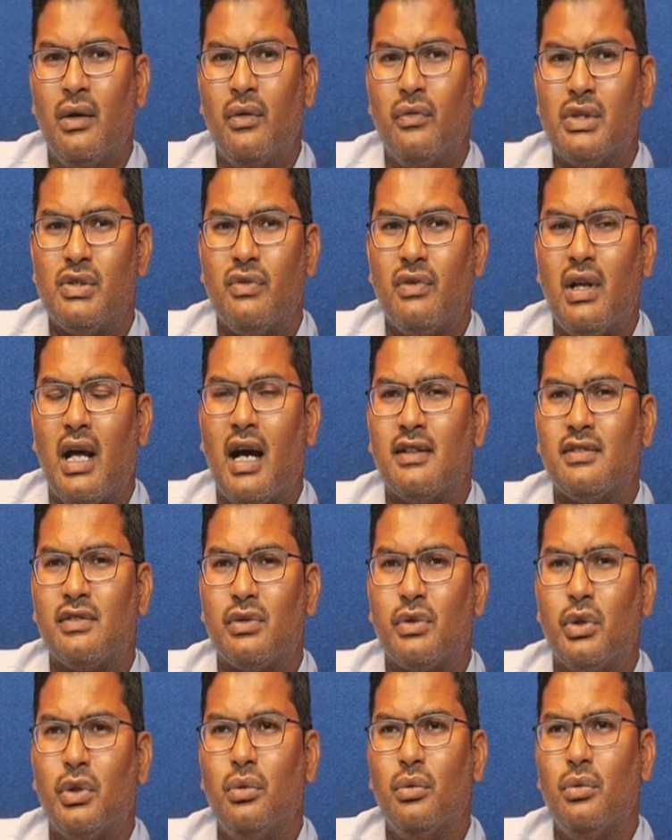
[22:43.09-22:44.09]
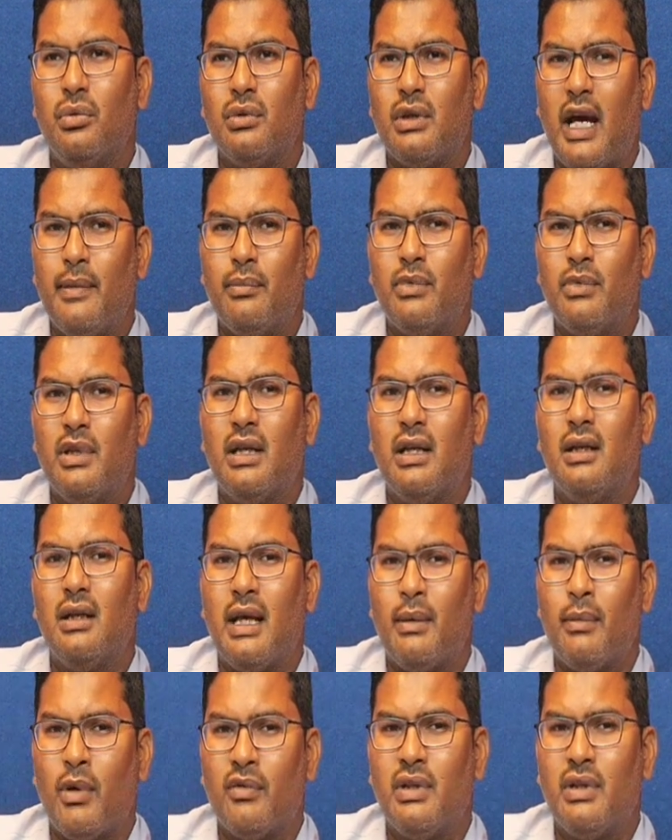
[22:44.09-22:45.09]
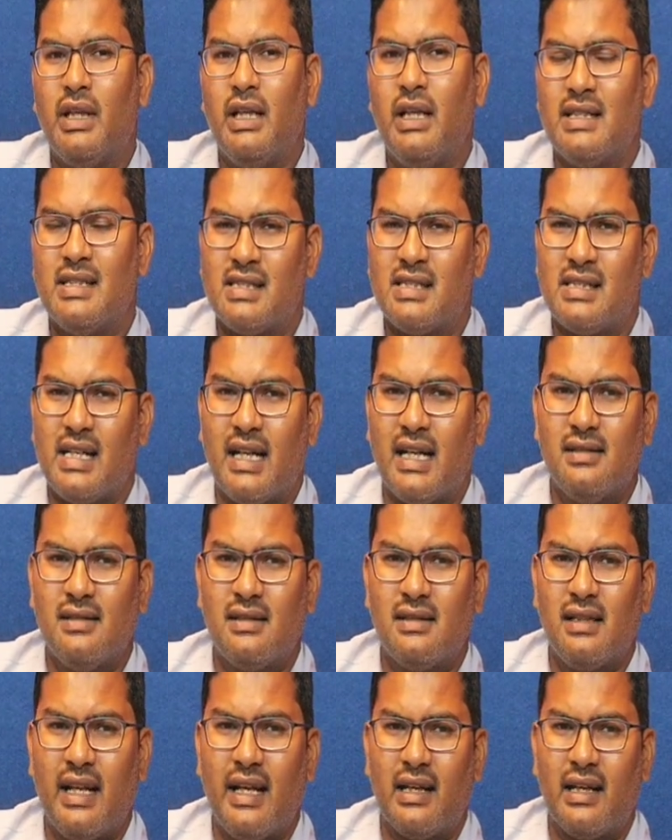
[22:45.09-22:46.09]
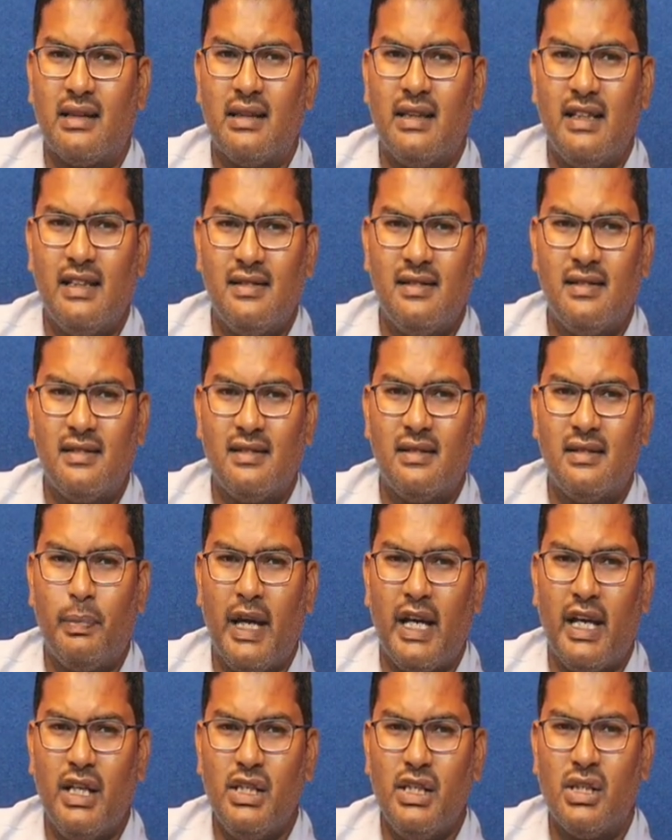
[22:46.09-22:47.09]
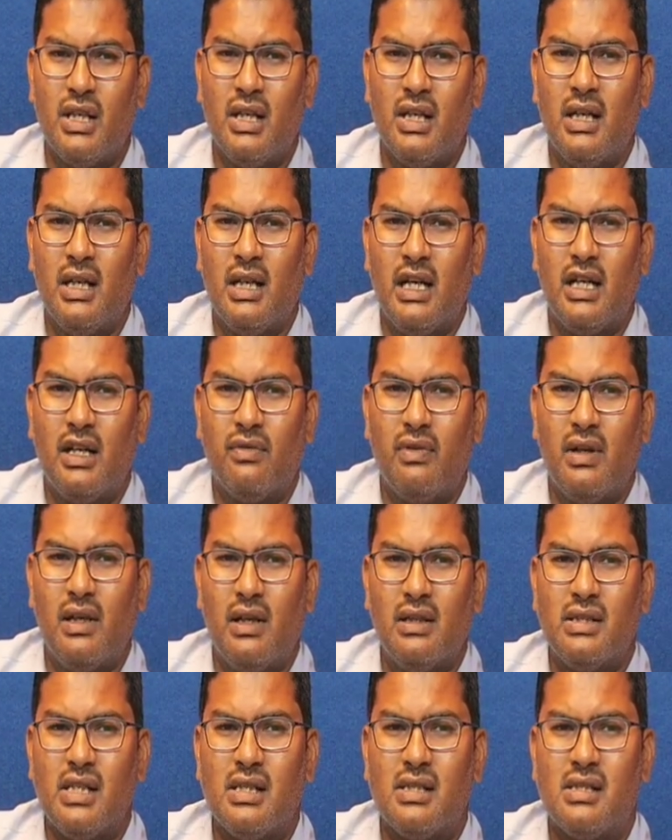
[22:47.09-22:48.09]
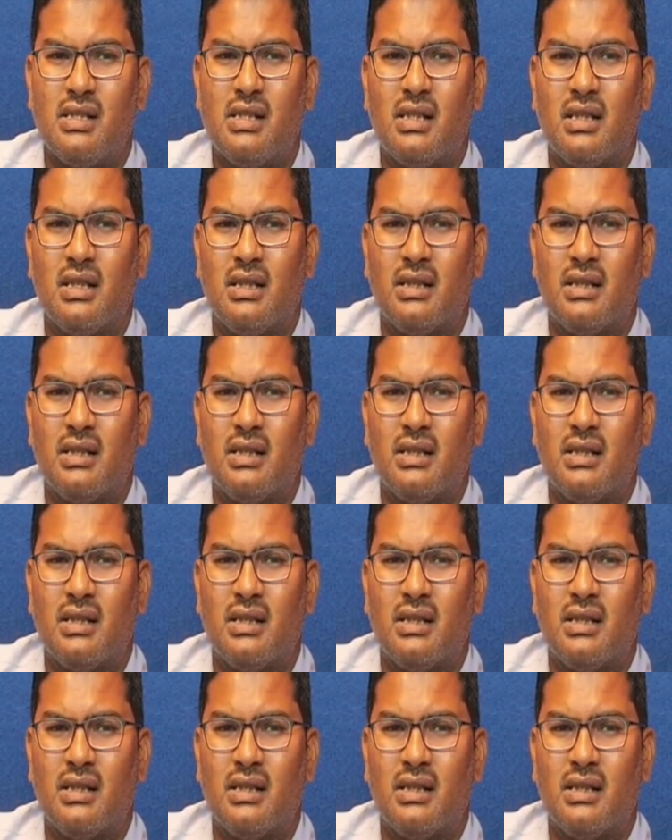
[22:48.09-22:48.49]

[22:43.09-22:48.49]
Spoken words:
which will ask you type the name of the instance. Like this page, it will just